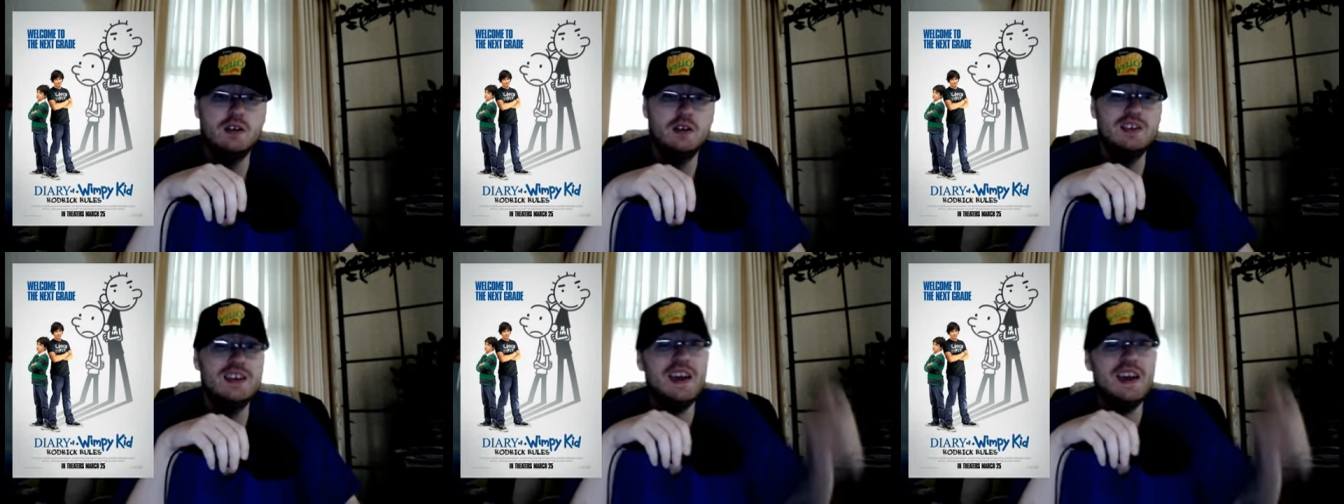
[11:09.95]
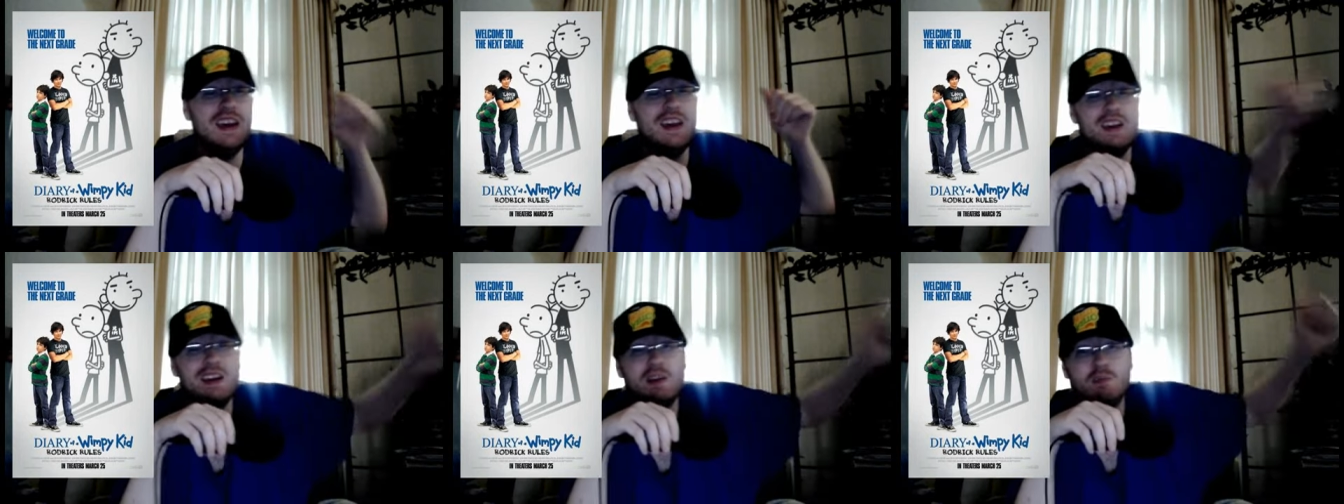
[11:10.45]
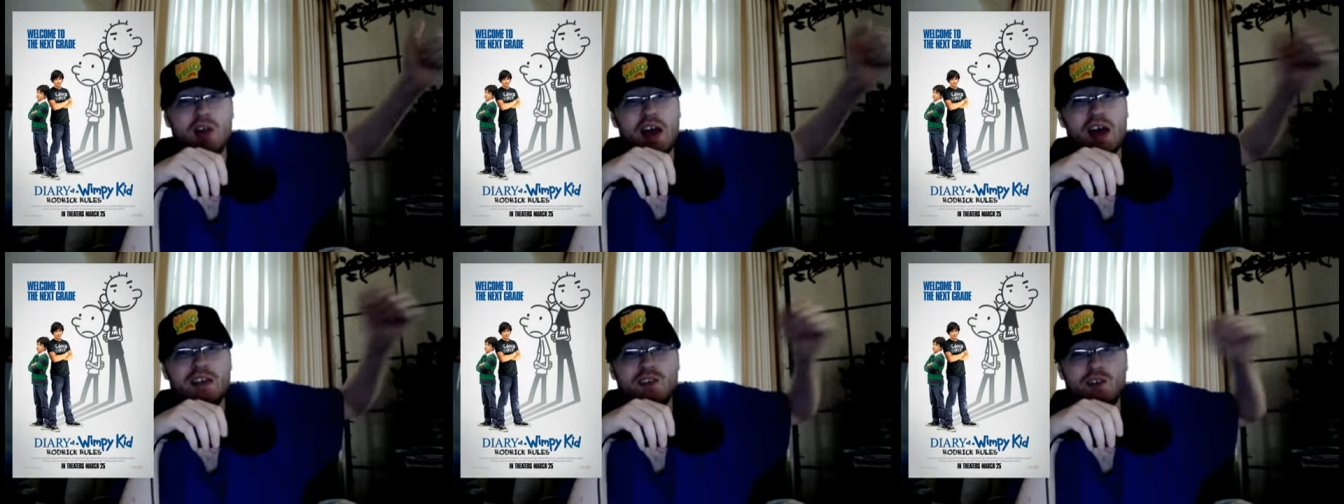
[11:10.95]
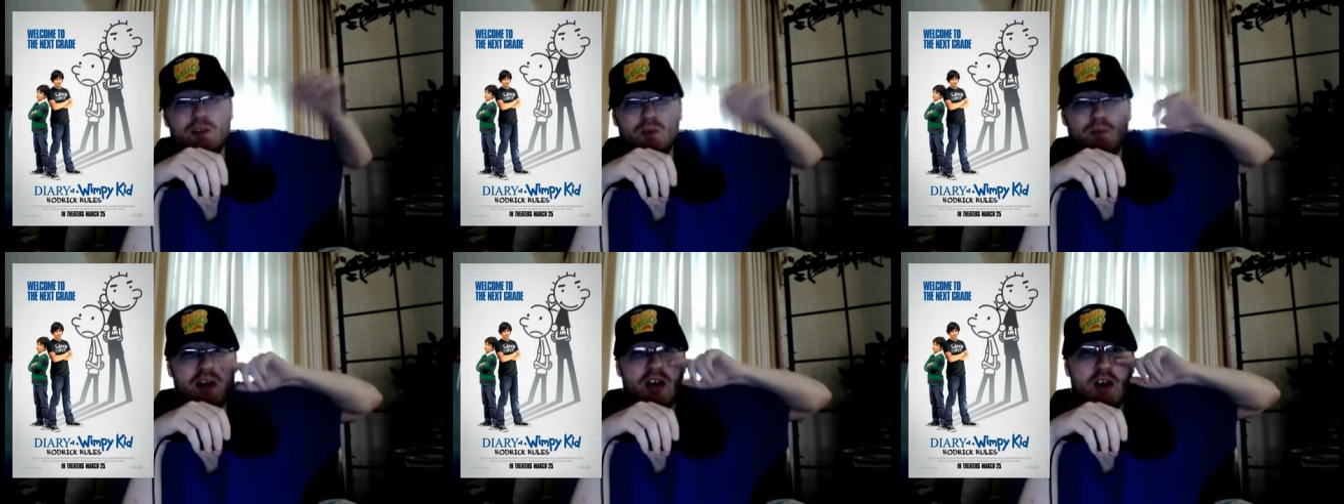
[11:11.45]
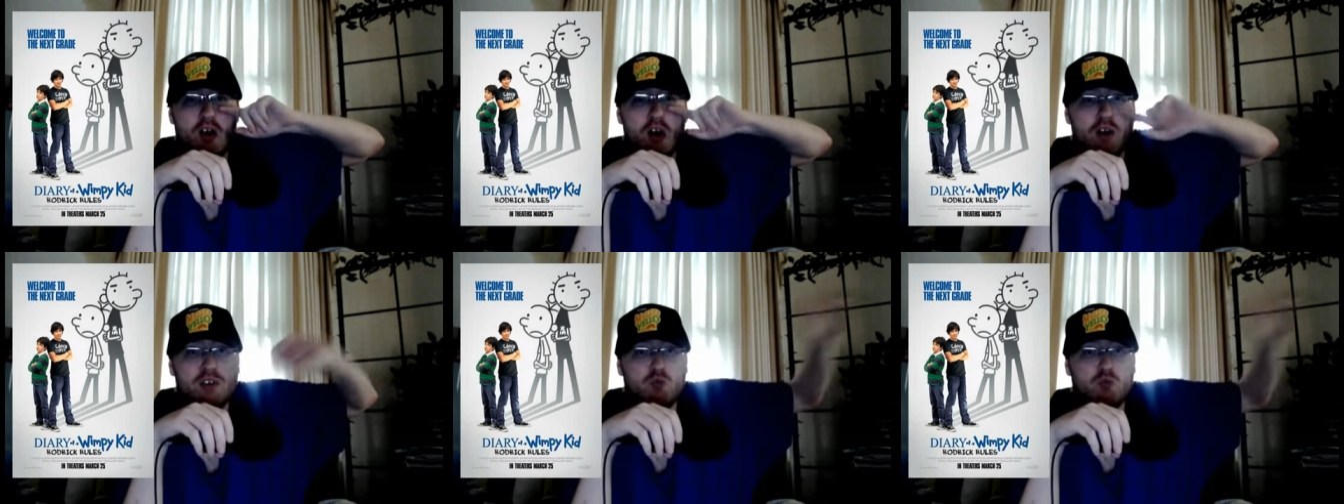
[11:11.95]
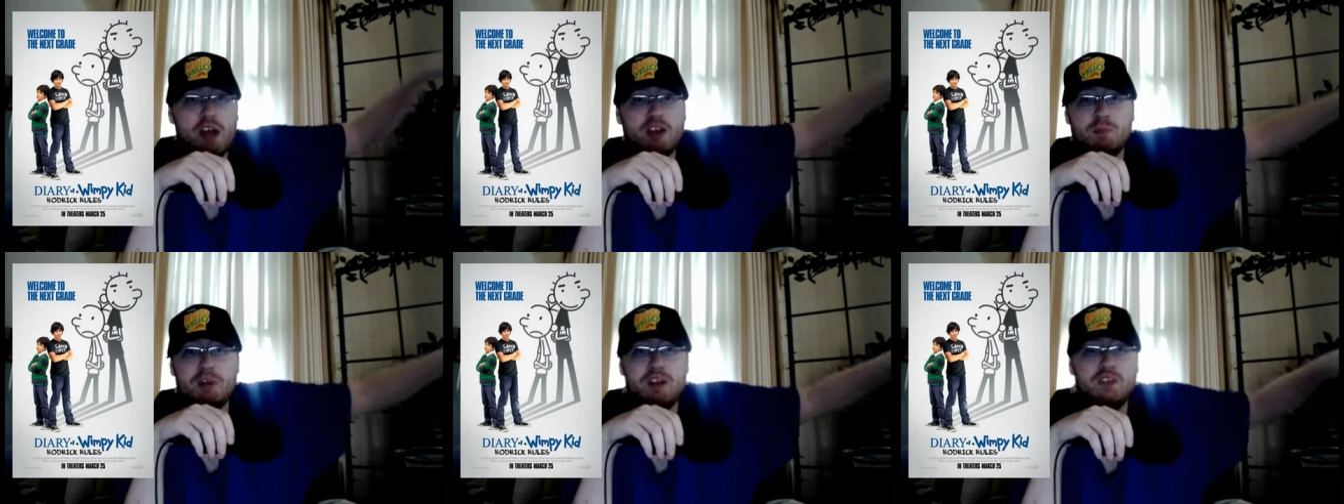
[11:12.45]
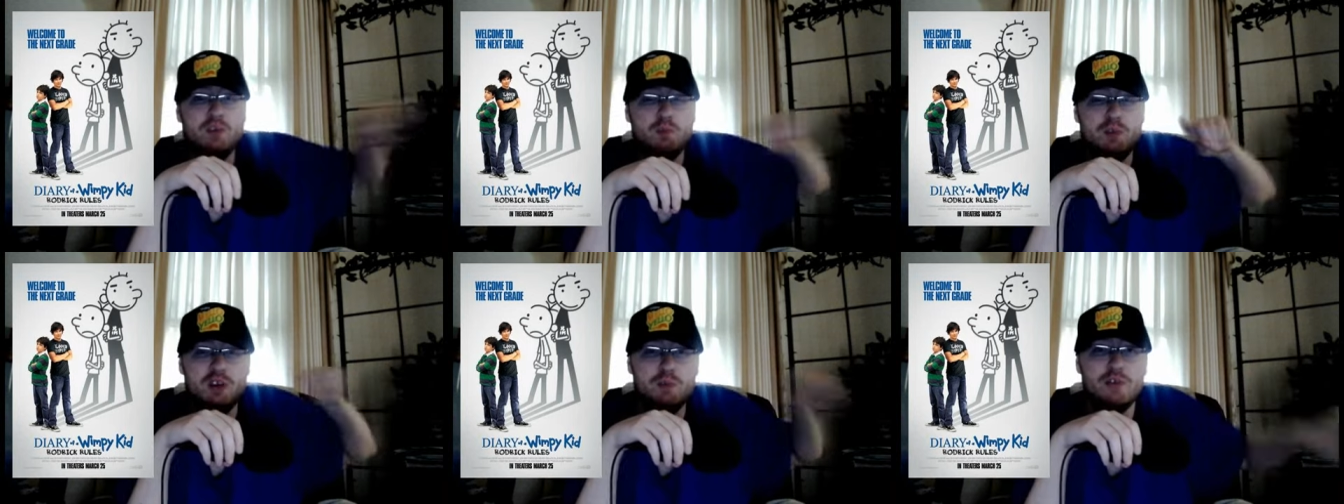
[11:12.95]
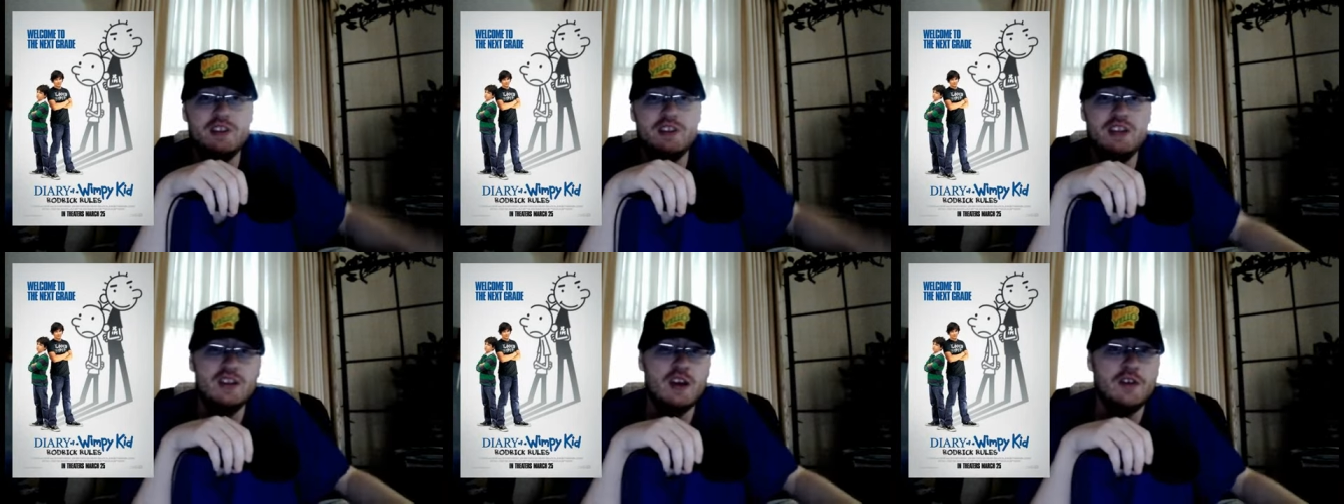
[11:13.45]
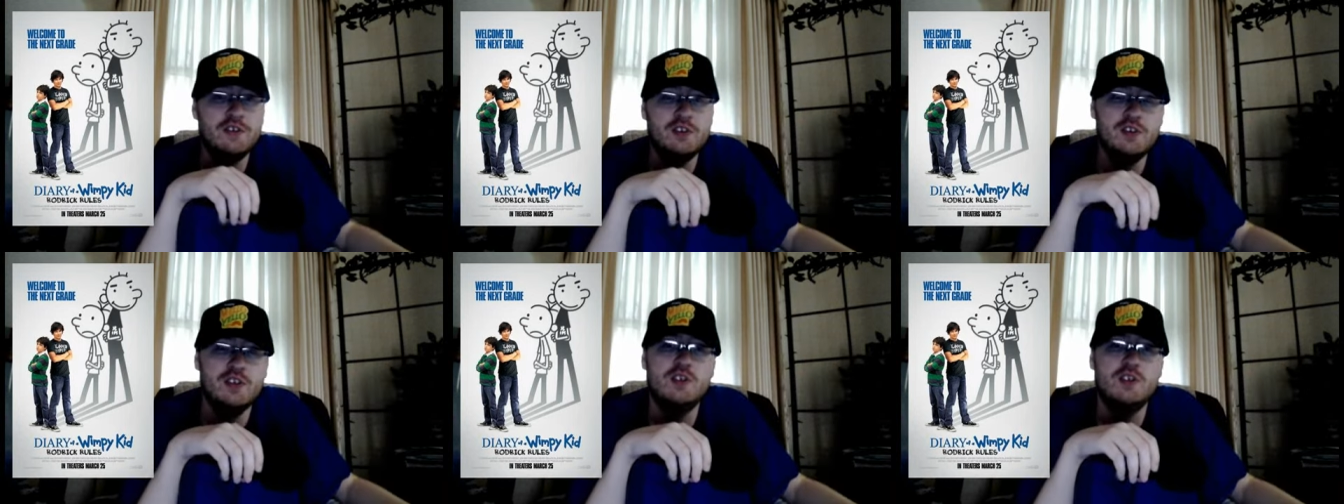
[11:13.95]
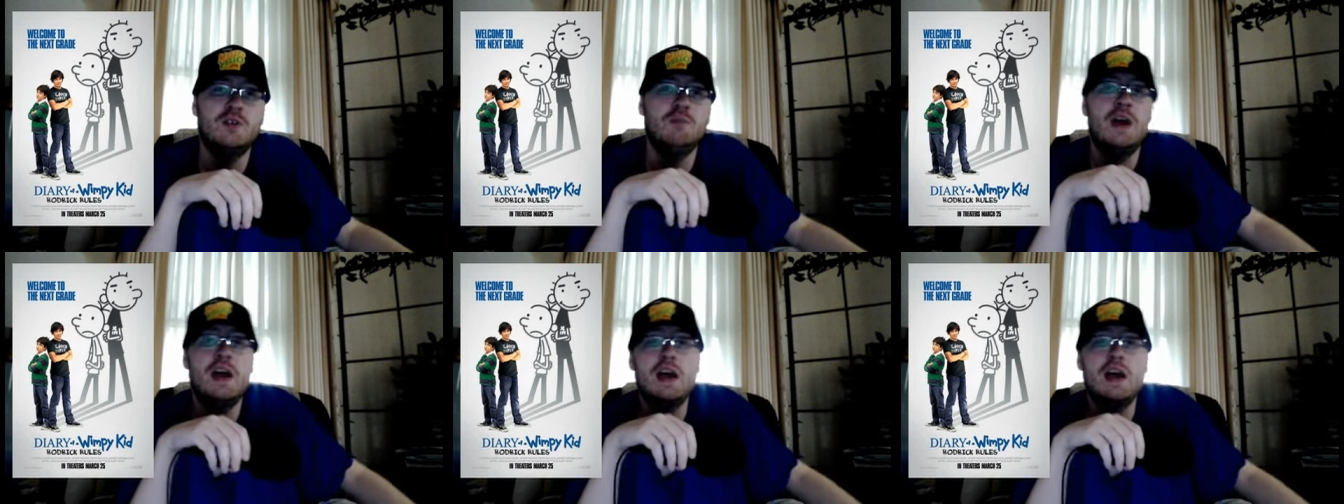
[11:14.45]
Yay, I'm glad they're picking on these random innocent people that did nothing to them.